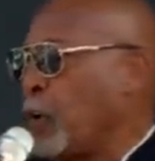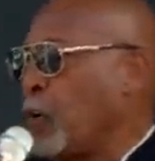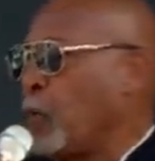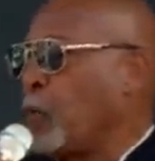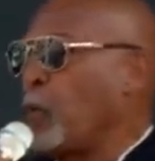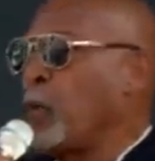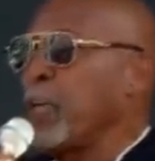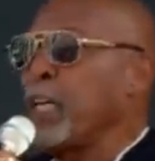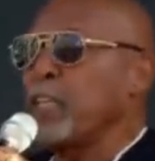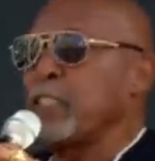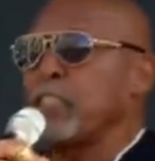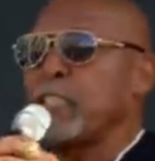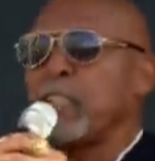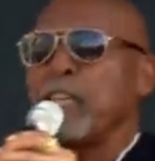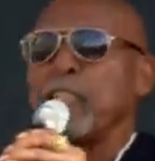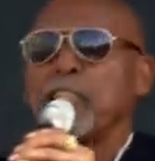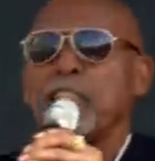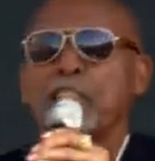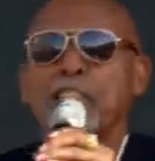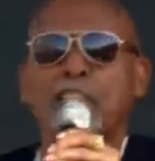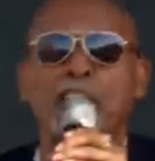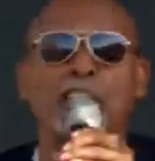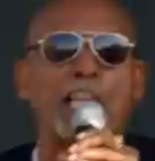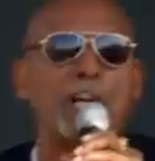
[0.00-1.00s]
We're
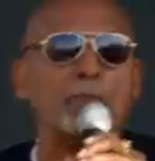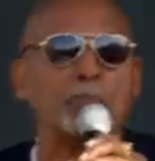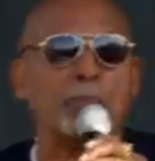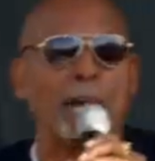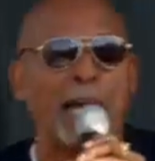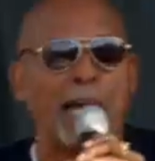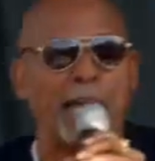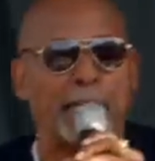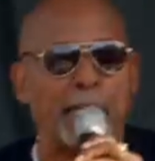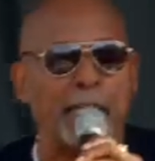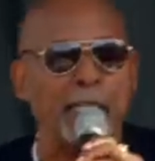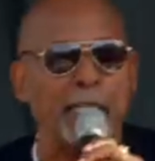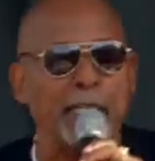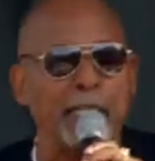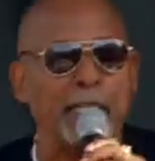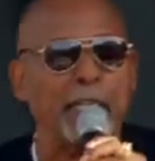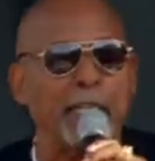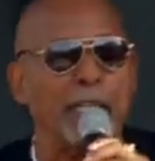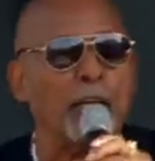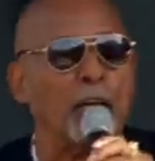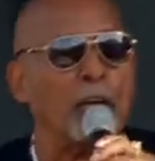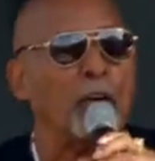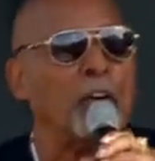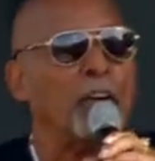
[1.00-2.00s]
telling somebody,
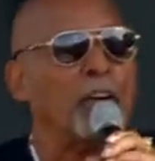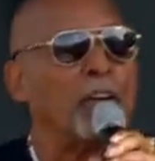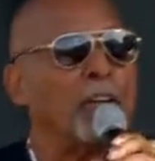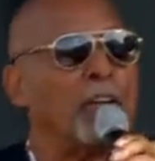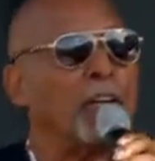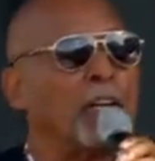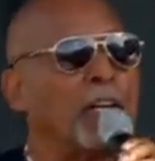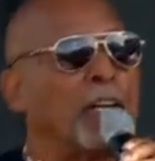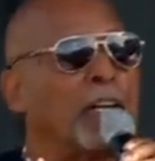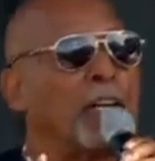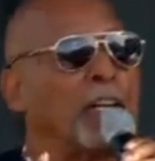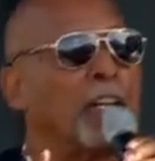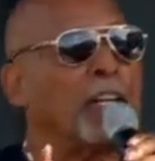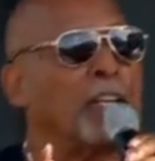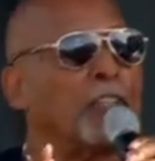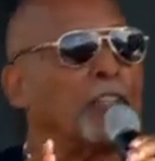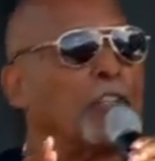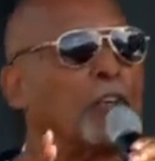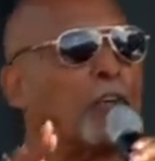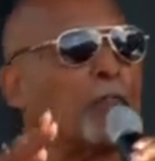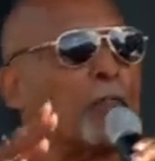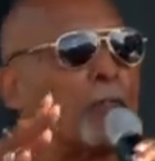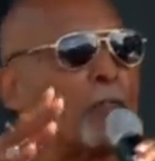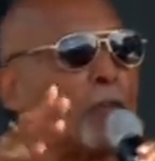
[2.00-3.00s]
you